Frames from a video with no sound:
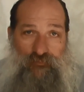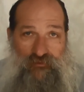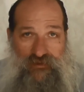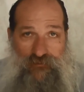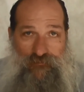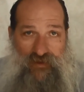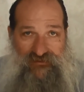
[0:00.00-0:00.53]
putting
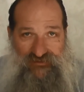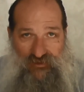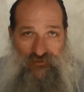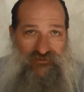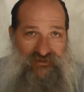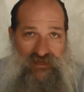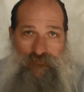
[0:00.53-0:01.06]
up my
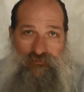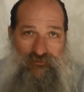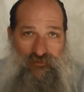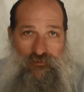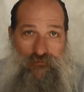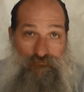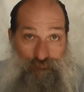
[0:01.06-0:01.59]
turntable and
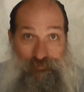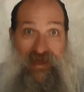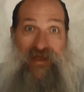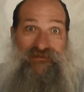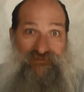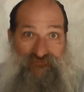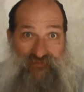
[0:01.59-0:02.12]
going
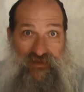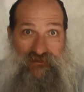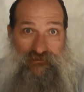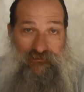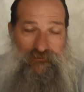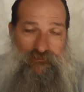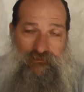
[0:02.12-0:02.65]
back to vinyl,